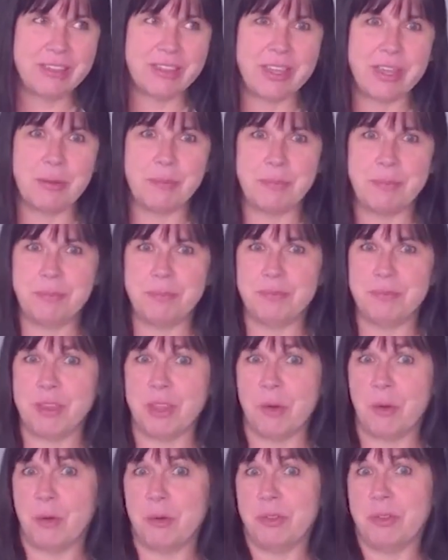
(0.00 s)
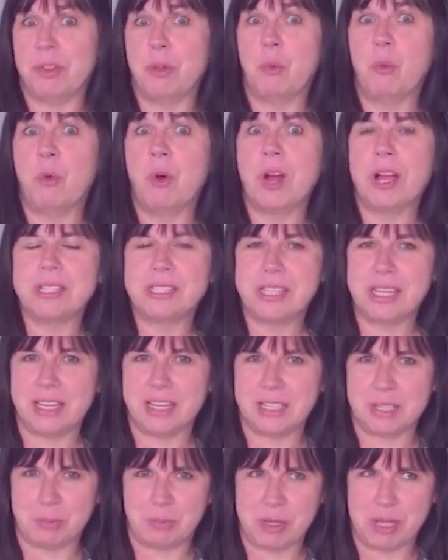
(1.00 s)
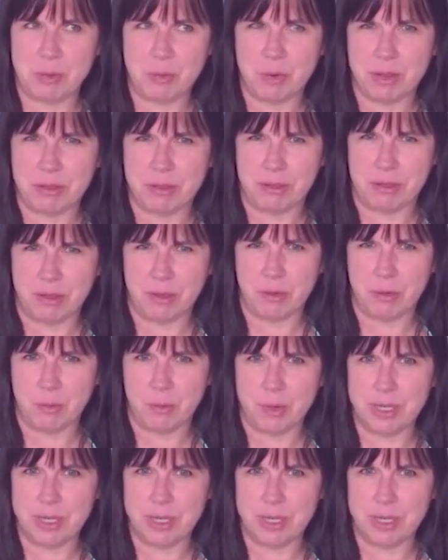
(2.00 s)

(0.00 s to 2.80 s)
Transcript: the the the wanting to be with you.